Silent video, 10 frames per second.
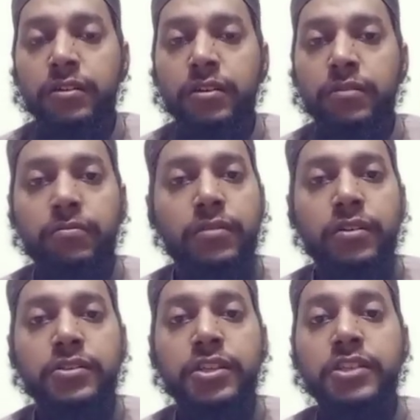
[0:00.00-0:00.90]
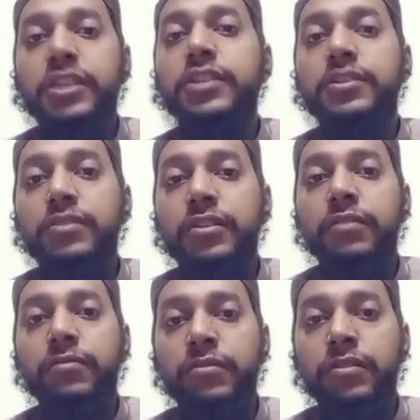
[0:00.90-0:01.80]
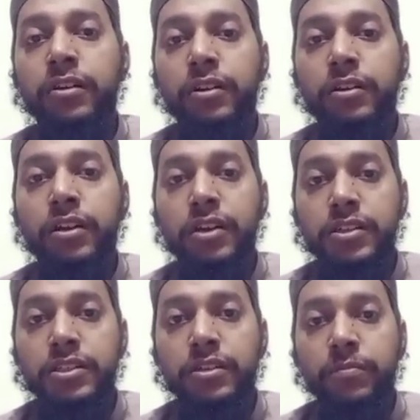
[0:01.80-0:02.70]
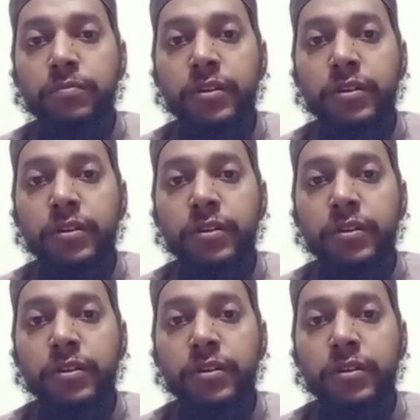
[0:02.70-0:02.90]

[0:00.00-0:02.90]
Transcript: 6 days class per week,